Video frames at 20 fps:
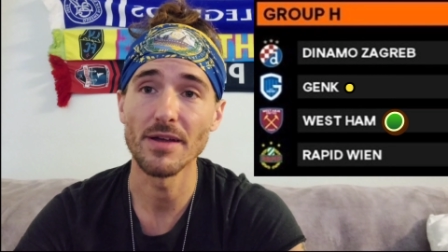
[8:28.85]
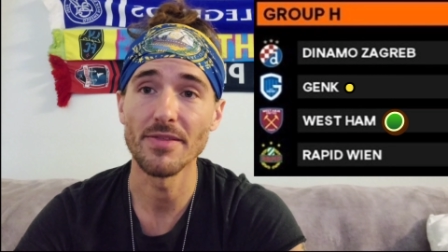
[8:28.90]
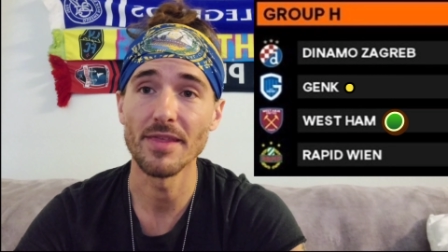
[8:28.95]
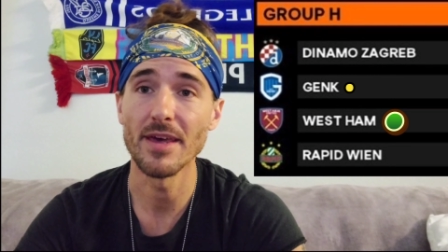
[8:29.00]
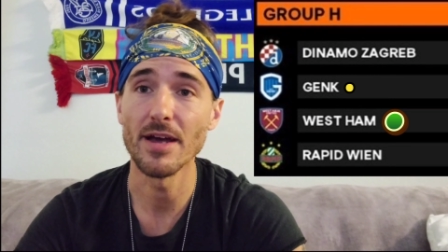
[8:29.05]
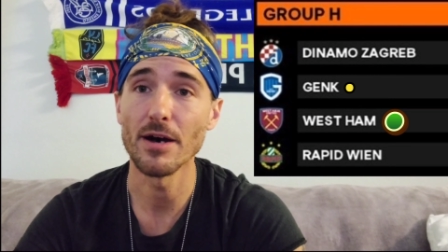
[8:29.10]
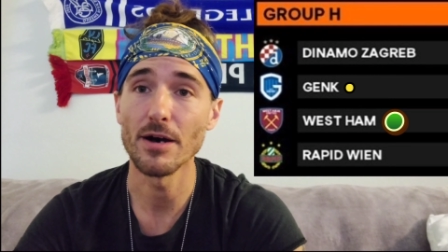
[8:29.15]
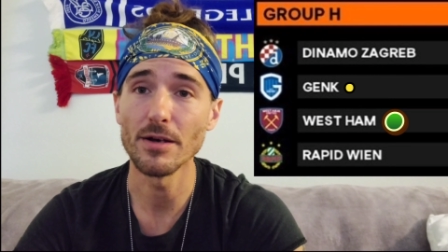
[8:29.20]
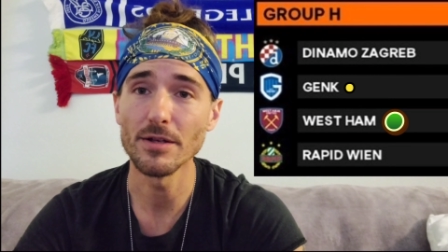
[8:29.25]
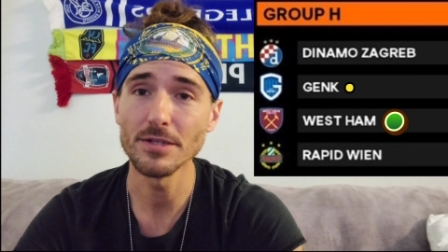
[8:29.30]
and
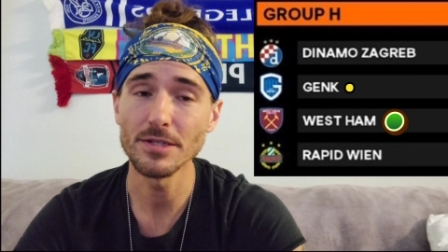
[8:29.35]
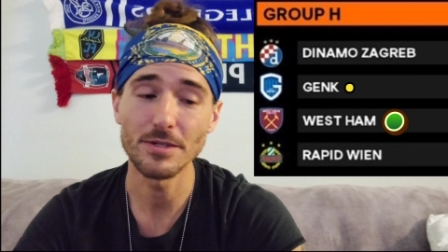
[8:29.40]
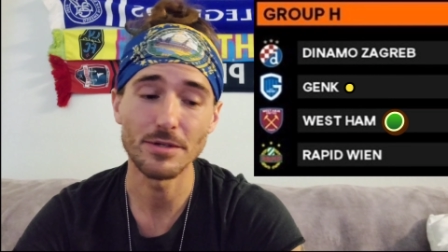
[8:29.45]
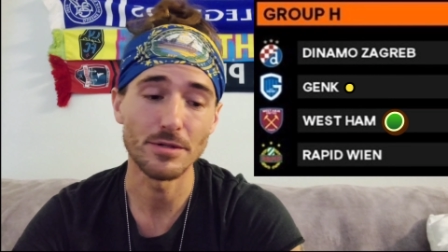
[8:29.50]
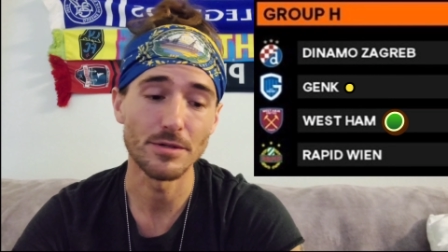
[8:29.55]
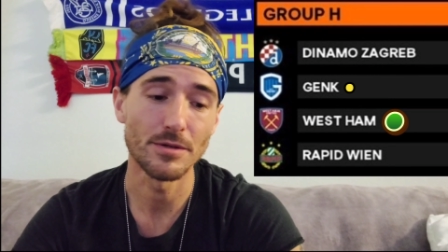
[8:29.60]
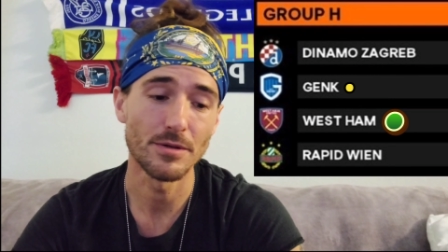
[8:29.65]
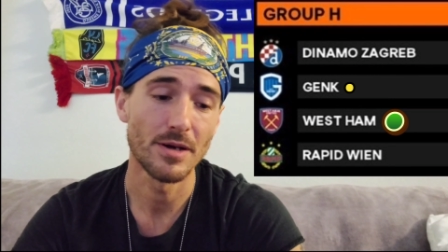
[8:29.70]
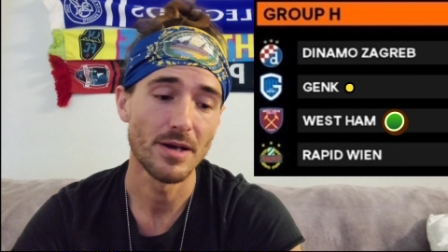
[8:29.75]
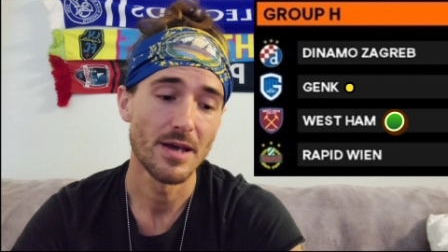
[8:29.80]
they
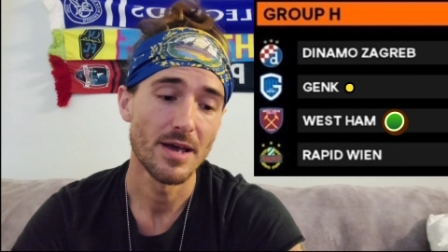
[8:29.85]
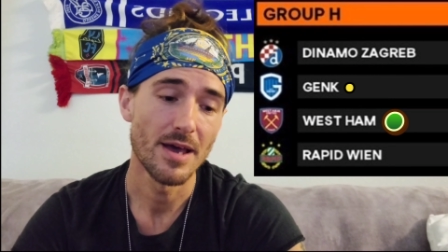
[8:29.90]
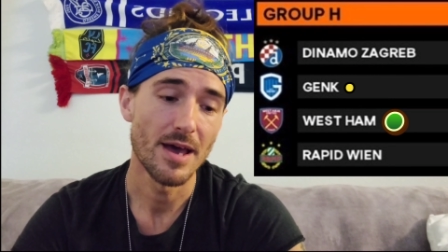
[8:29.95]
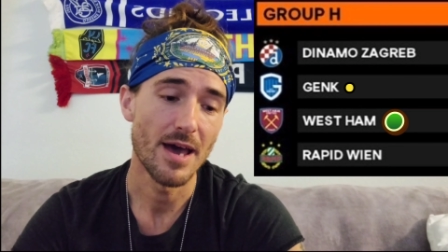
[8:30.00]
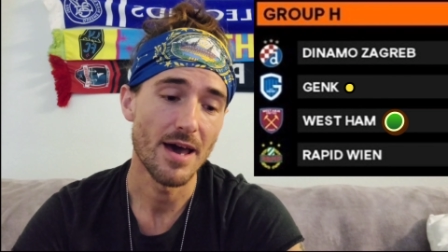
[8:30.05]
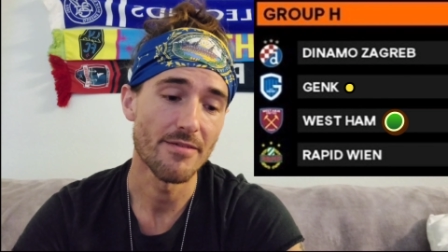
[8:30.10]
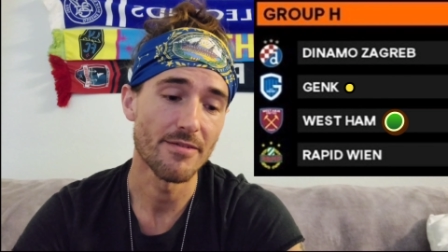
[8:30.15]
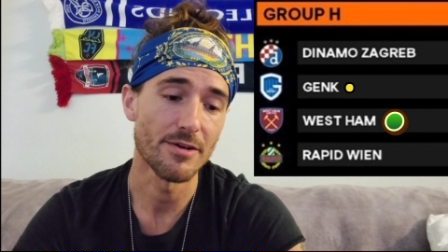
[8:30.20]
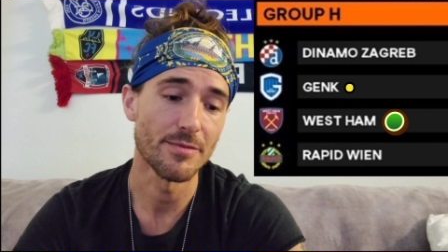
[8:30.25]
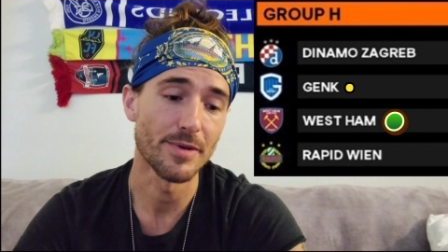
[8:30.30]
also
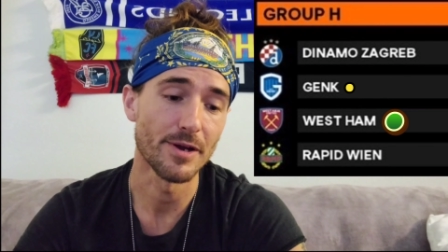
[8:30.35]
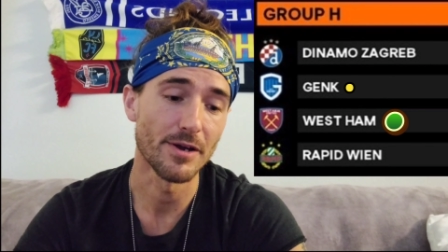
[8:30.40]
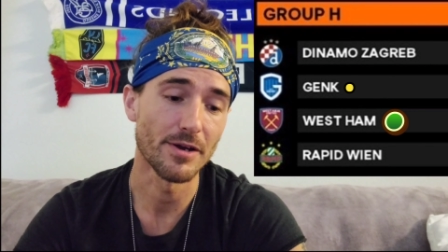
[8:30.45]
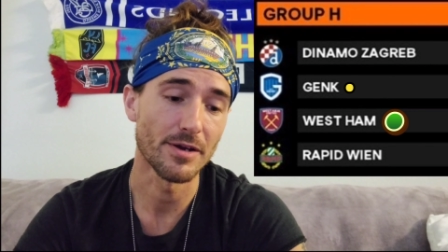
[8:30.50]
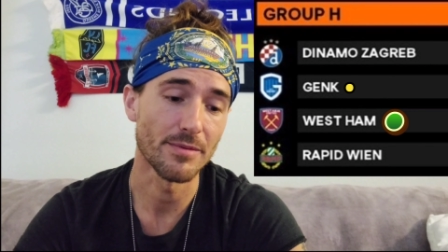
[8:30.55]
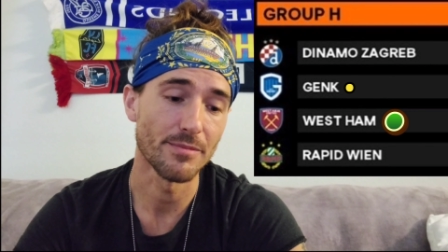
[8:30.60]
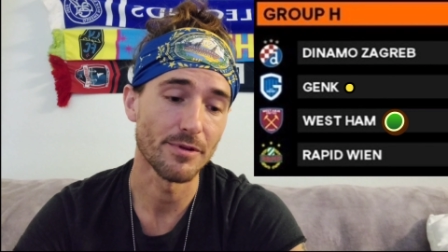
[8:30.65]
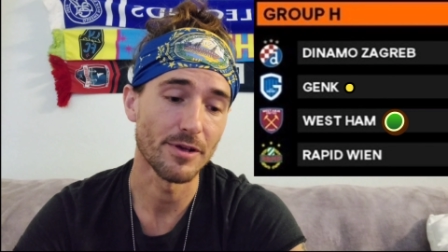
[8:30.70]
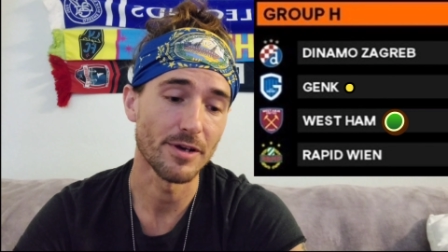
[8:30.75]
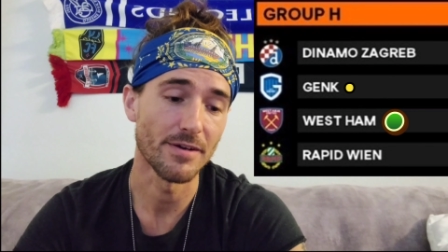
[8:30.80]
have an
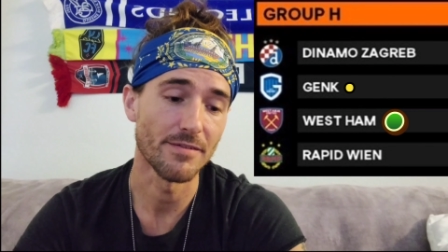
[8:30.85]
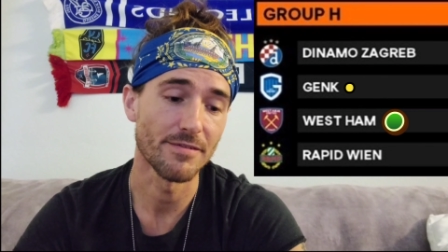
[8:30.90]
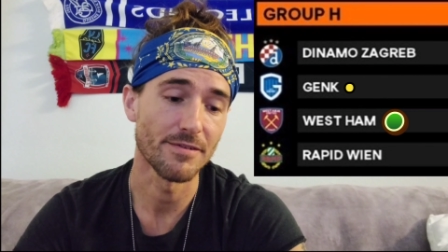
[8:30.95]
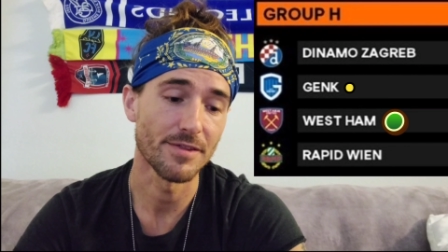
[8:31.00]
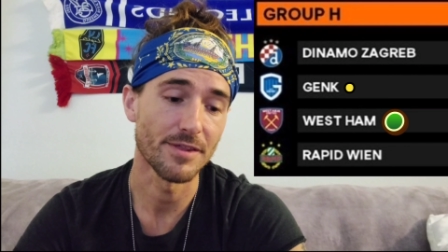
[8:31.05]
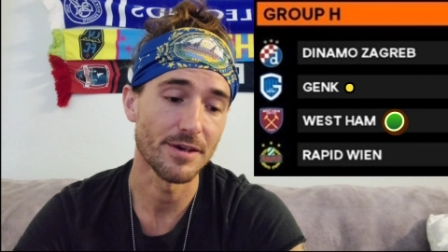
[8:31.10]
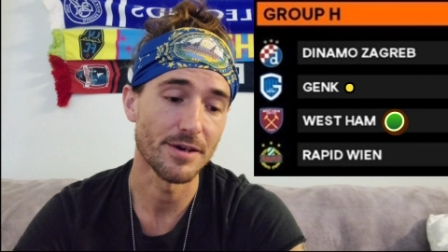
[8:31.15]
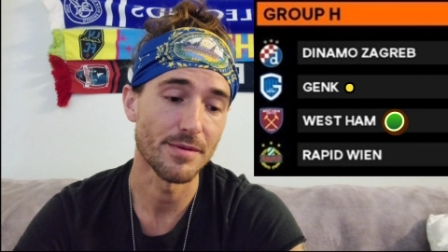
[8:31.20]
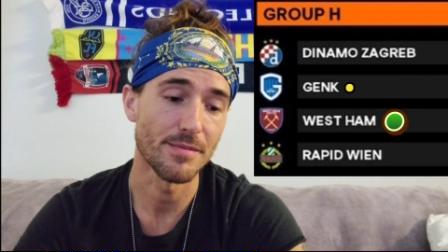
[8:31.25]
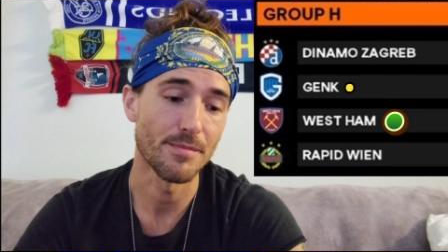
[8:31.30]
American playing
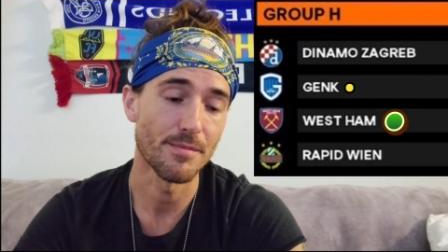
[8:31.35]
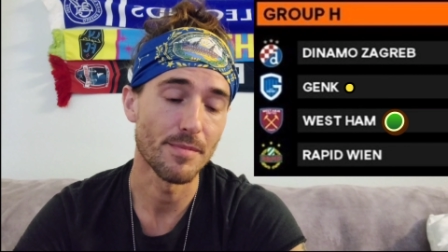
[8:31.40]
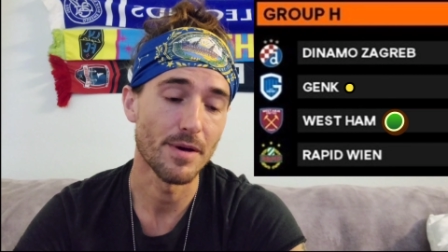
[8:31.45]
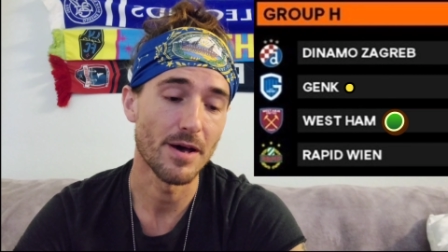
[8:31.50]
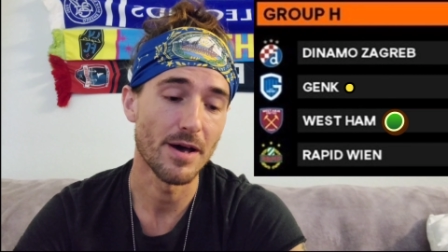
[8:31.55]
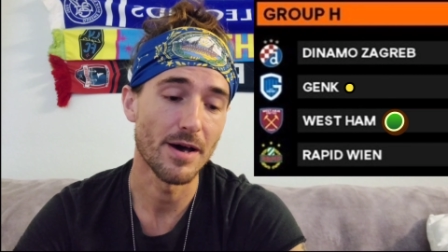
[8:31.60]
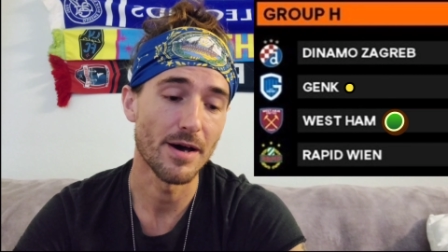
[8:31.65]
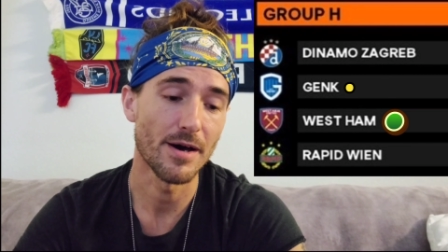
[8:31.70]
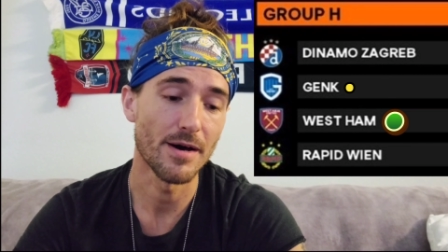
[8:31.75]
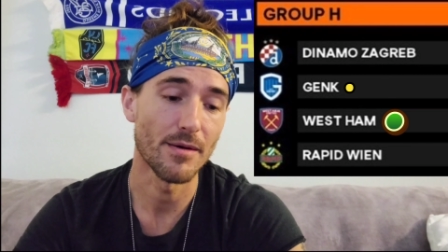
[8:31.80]
for them.
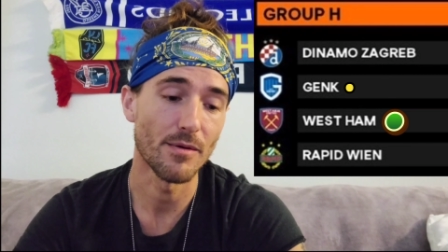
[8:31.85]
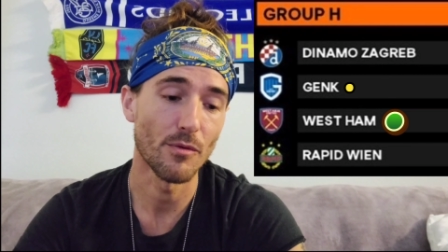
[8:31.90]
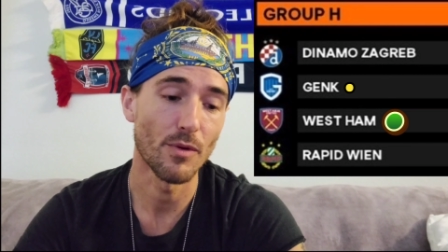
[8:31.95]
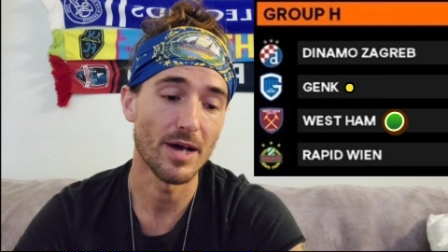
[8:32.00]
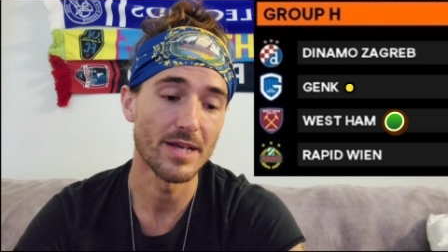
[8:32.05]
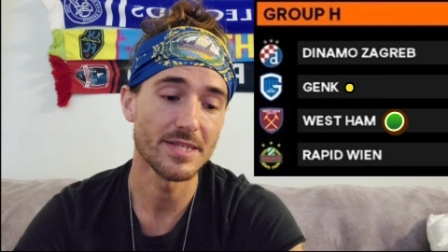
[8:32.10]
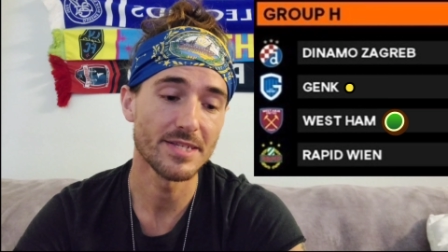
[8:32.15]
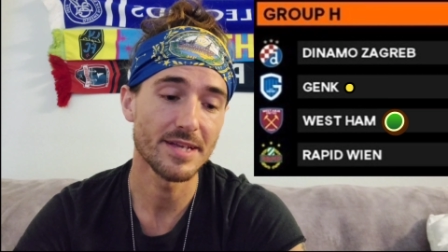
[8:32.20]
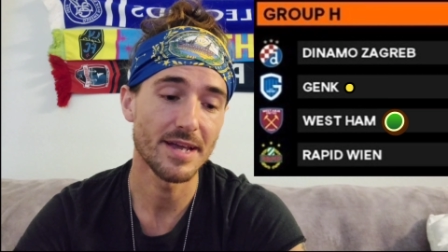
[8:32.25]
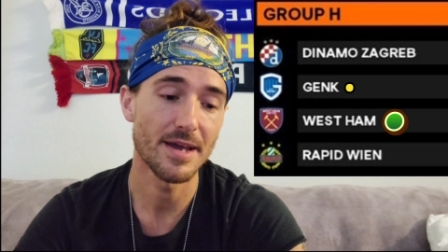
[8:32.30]
Uh,
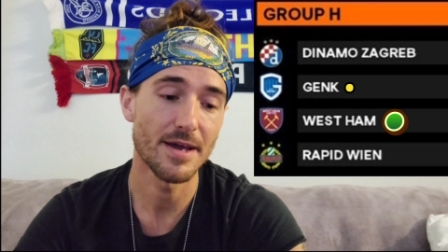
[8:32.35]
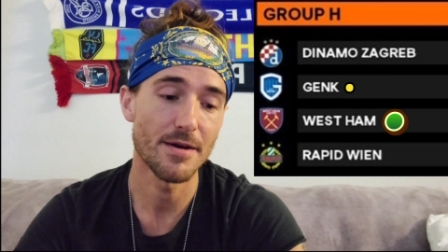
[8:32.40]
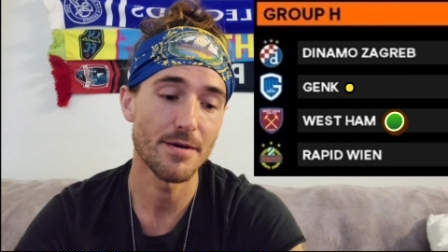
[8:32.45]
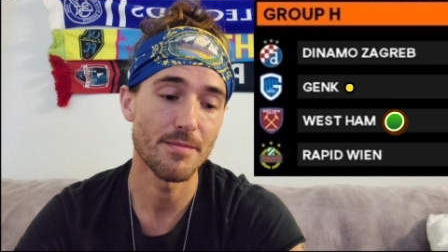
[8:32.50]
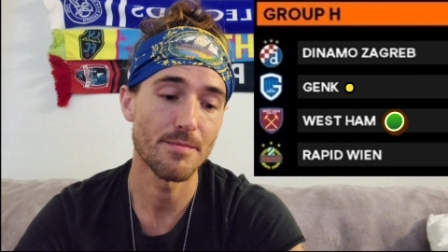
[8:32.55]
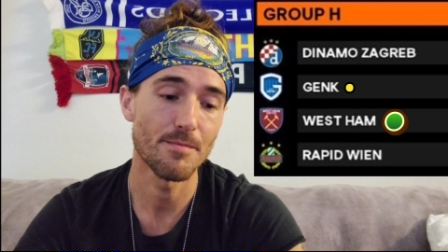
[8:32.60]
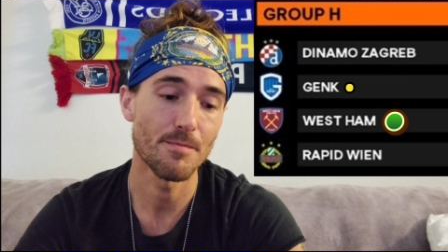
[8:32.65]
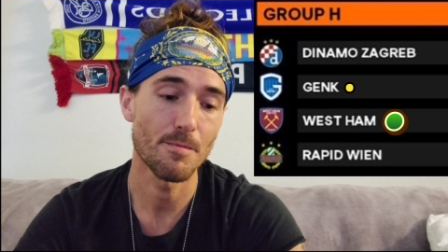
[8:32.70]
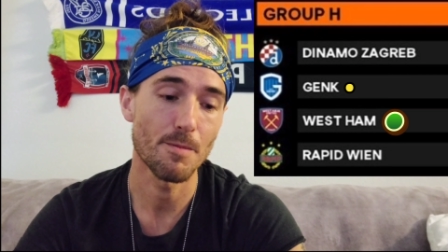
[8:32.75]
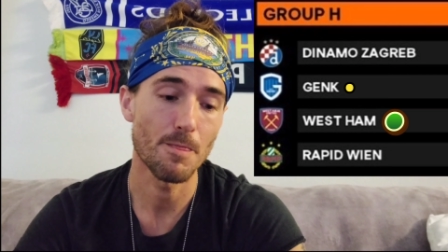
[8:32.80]
West
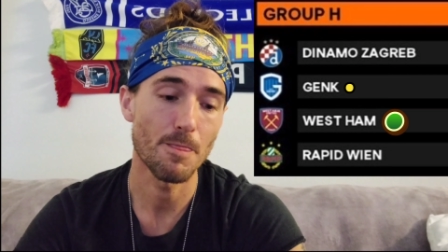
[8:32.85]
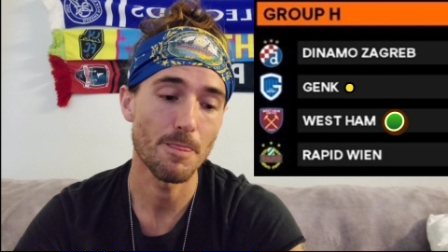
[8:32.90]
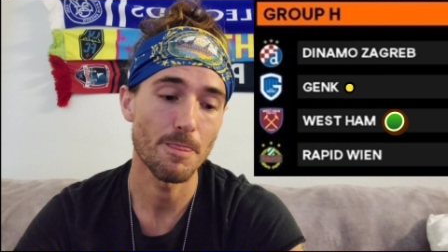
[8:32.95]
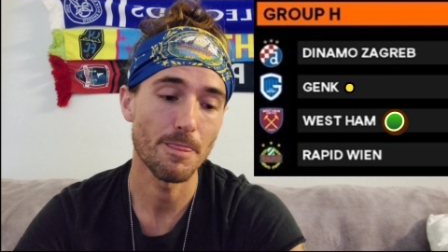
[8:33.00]
Ham,